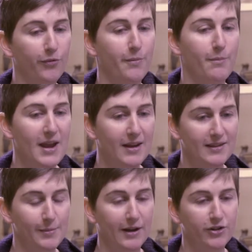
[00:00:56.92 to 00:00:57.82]
For me,
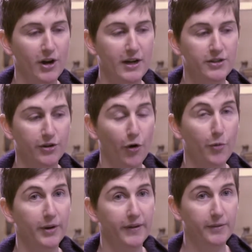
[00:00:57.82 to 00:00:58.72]
it's about trying to
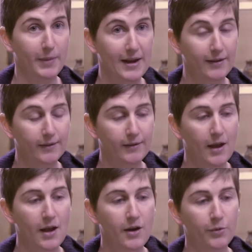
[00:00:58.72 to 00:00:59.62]
open a space
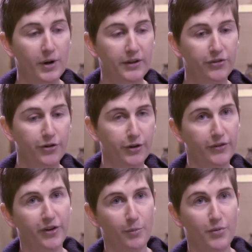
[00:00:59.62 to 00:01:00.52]
where
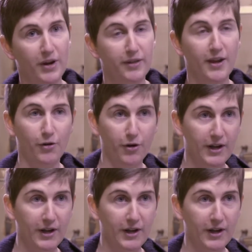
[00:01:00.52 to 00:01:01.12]
students can bring their own